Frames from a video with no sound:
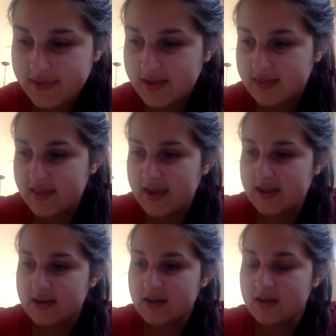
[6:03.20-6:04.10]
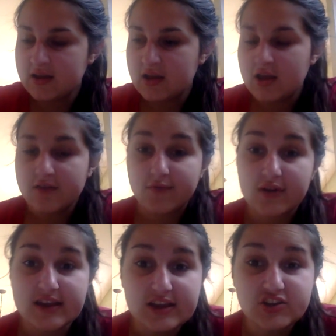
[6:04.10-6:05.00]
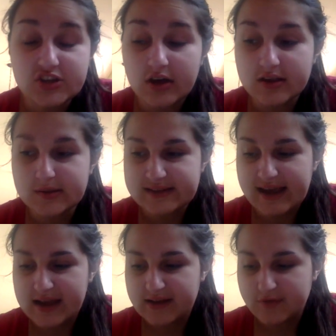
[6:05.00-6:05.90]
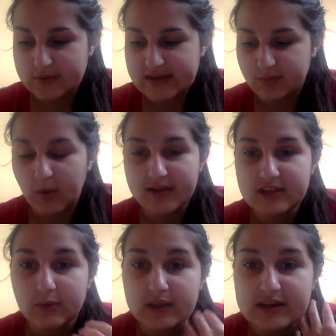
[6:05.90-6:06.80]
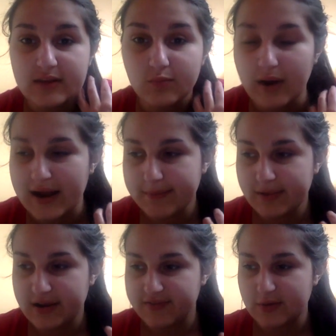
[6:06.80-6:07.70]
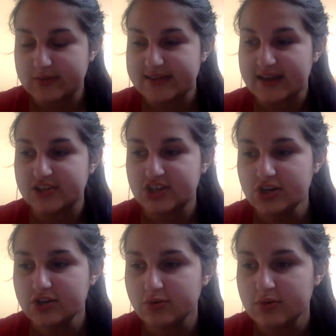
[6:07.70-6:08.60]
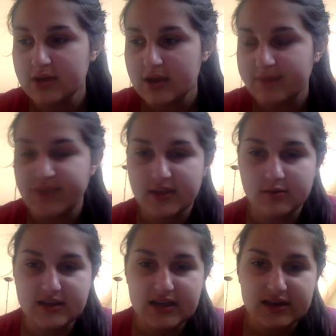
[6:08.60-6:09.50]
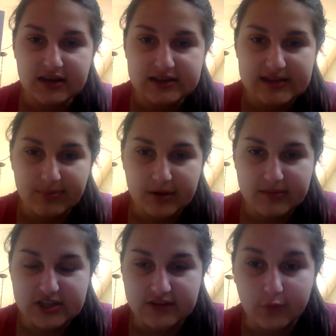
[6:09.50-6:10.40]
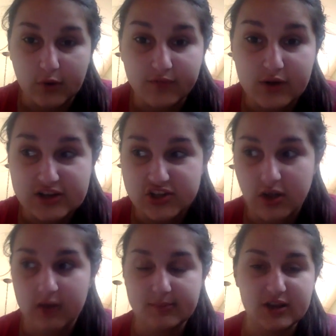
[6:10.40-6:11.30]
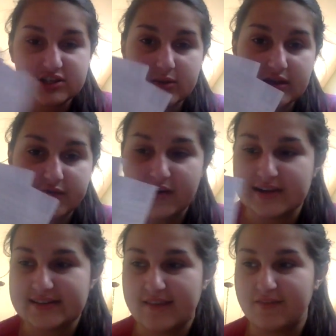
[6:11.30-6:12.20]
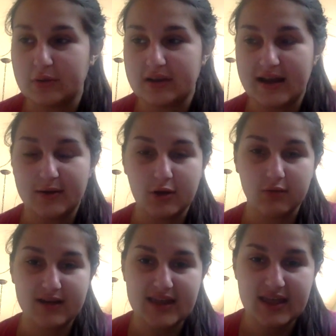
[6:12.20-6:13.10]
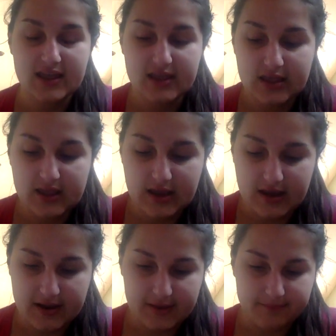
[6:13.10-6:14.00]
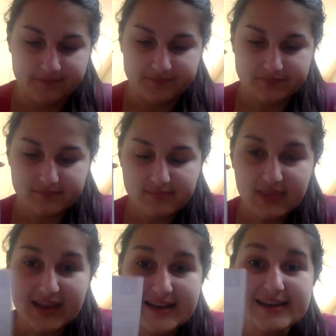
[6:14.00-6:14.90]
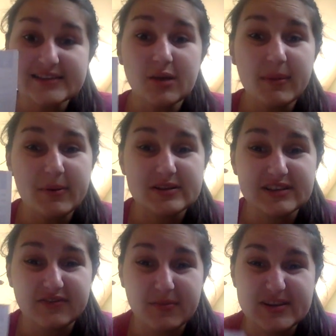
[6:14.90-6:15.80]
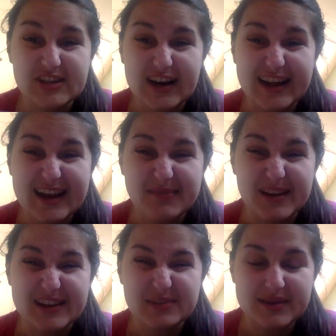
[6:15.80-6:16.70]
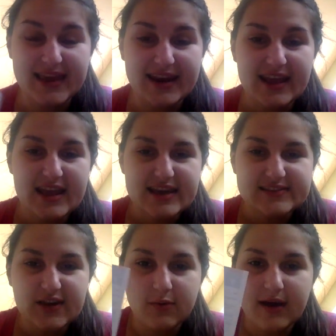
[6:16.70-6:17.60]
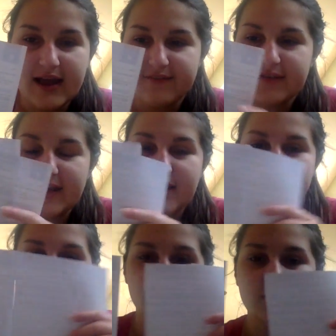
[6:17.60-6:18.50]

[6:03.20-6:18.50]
and then for each doll you send, if you send one, then you only need one, but if you send two, then you need a separate admission form for each doll, and I'm not showing you the front because I filled it out already. And it has all my personal information on it, and I'm not doing that. So, I filled out